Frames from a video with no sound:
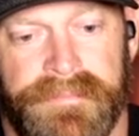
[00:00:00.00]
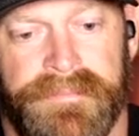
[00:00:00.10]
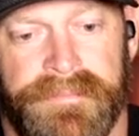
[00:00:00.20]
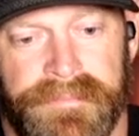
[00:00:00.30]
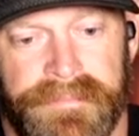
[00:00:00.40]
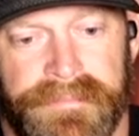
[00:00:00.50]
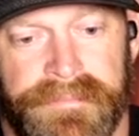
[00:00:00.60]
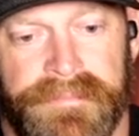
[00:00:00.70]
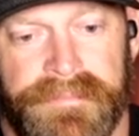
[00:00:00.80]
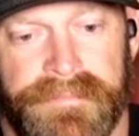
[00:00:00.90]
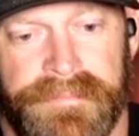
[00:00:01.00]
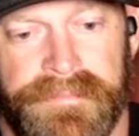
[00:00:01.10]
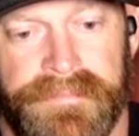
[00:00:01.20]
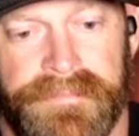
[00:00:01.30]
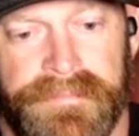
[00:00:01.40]

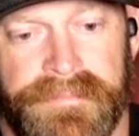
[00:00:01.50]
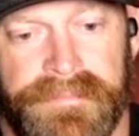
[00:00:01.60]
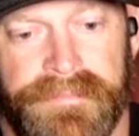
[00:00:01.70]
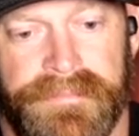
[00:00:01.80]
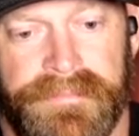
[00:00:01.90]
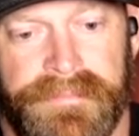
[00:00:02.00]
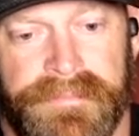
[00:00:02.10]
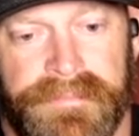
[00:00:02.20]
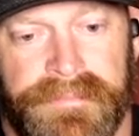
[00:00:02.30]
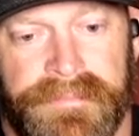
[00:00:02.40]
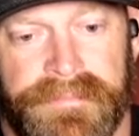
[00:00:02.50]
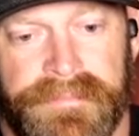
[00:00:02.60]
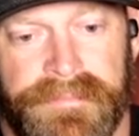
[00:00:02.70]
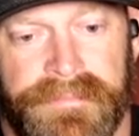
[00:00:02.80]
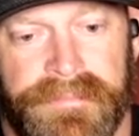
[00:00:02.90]

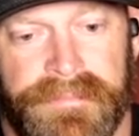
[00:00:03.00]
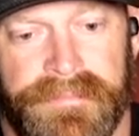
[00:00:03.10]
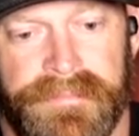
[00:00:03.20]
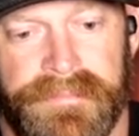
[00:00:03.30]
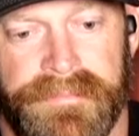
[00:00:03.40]
The person shown says nothing.